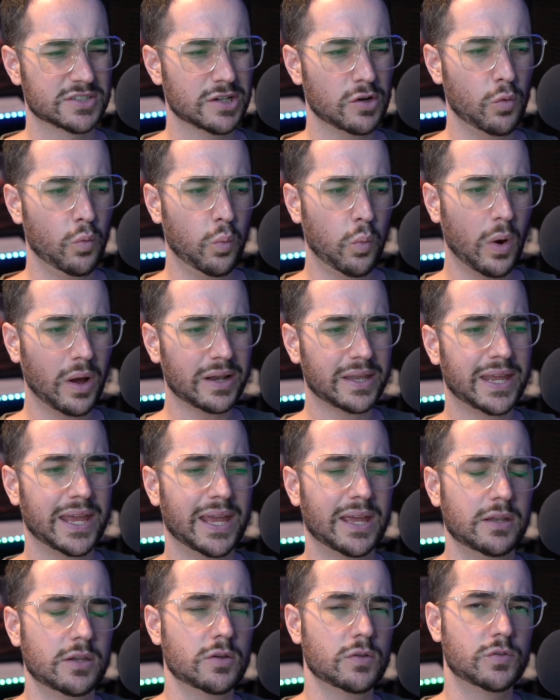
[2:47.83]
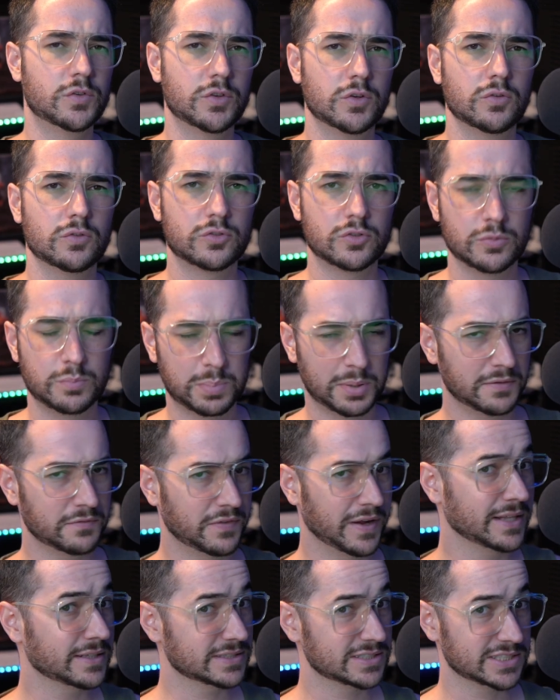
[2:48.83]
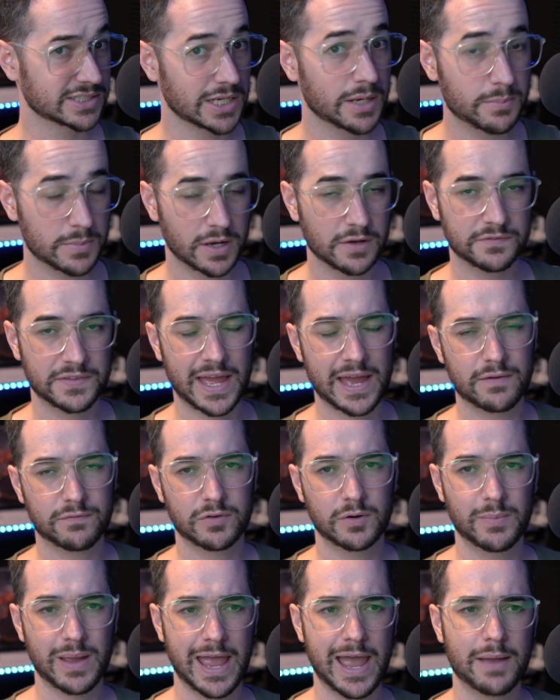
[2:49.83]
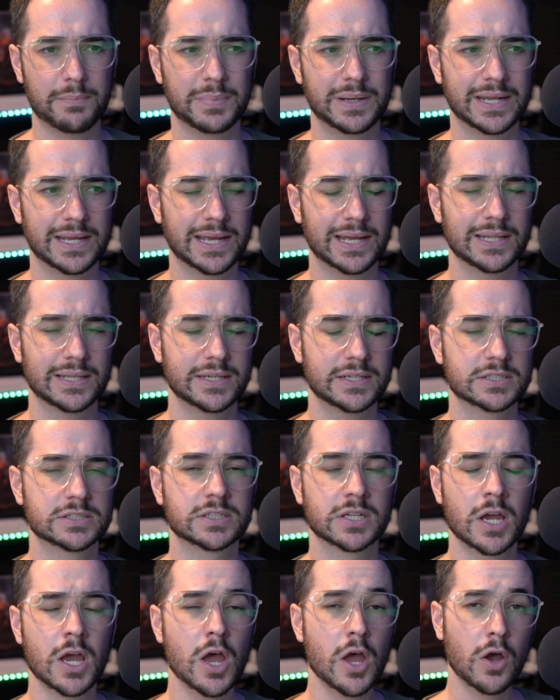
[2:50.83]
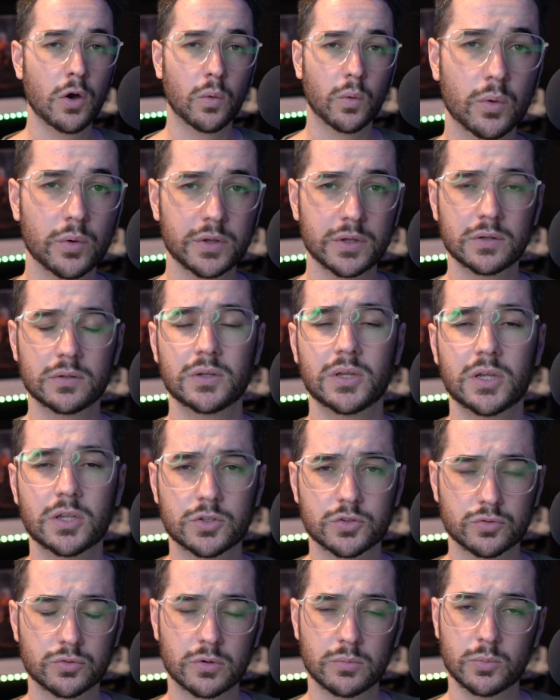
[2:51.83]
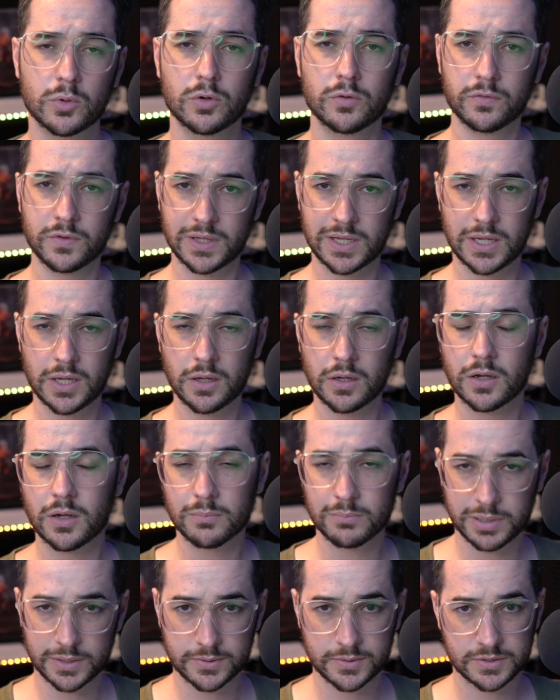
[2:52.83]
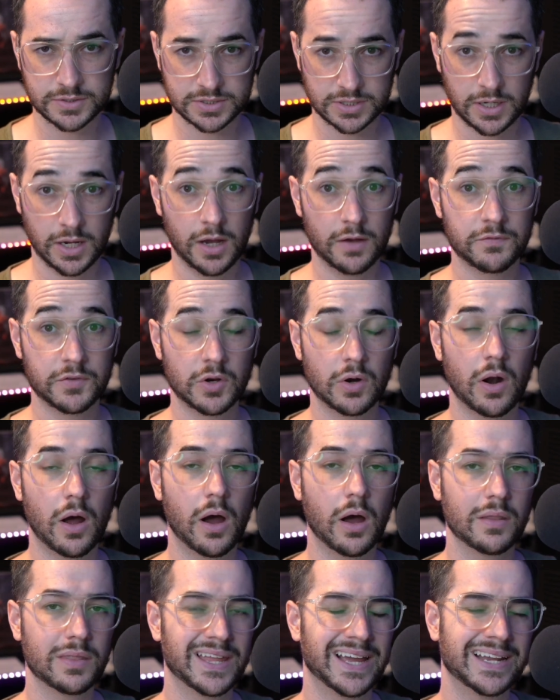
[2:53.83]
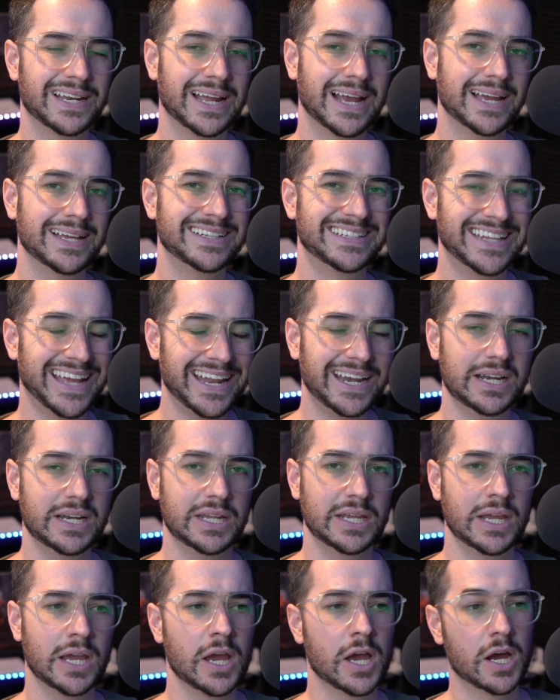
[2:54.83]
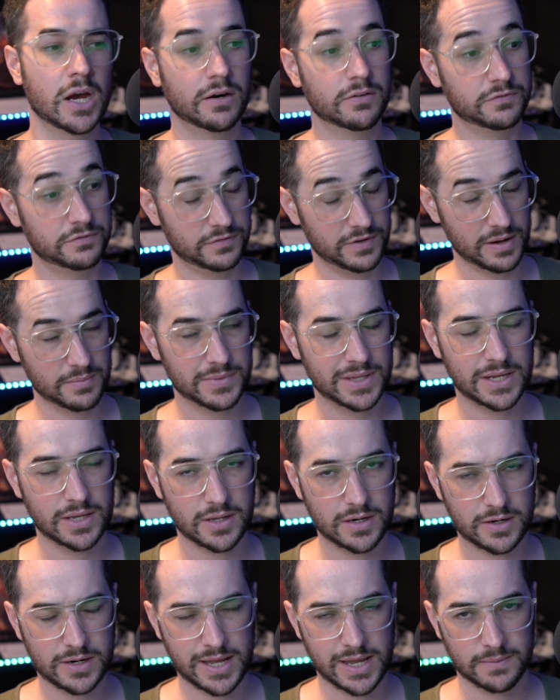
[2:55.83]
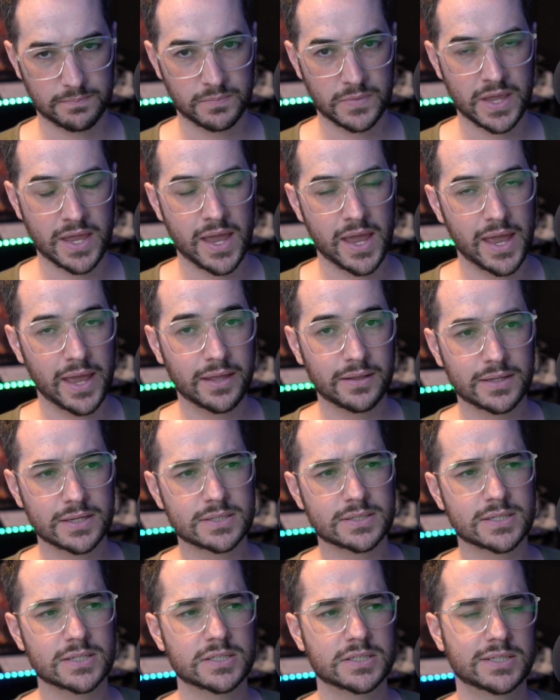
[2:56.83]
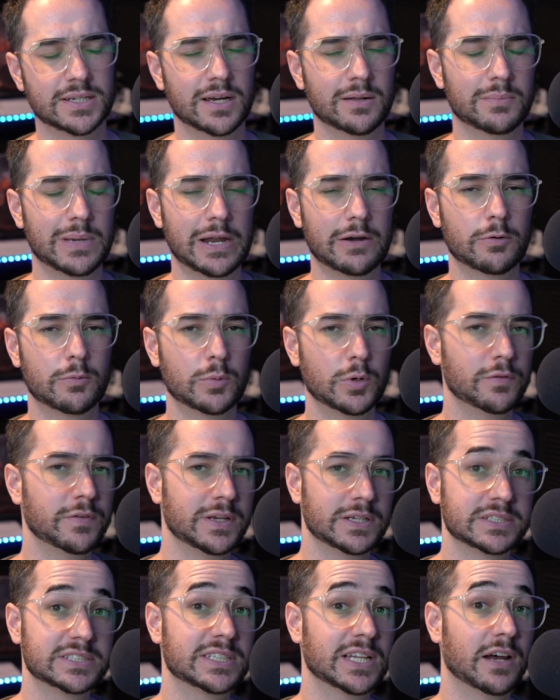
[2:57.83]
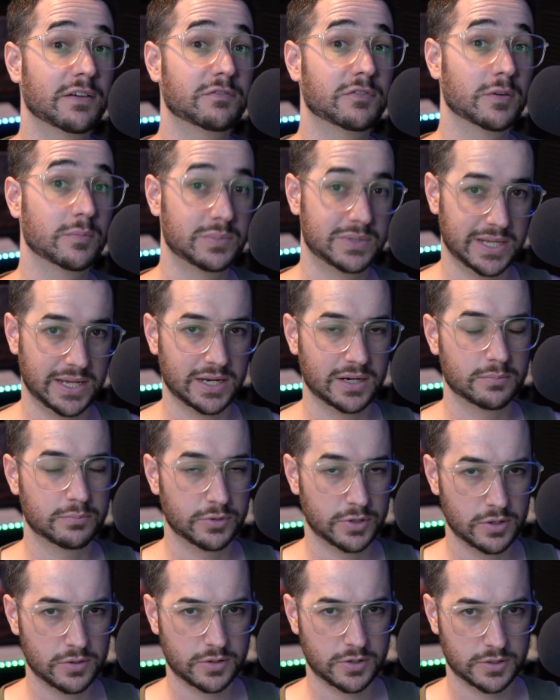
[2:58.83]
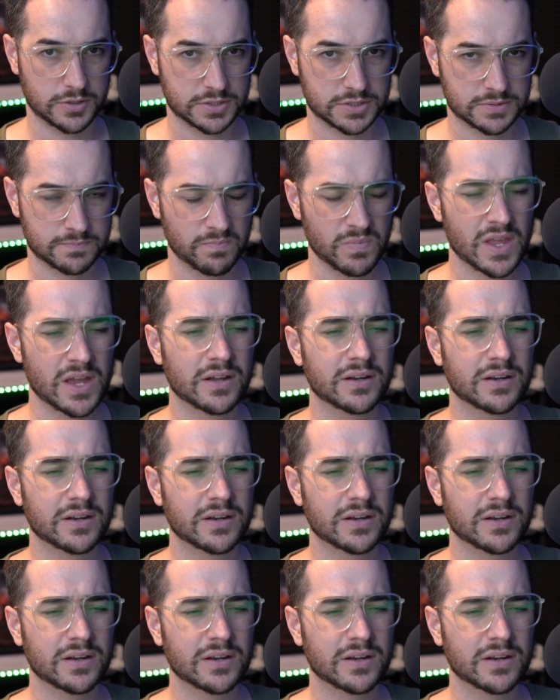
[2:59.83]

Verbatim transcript: So what can you do to prevent some of that from happening at least? Well, you need to remove key components of your online identity from the internet and this is done by removing stuff from data brokers.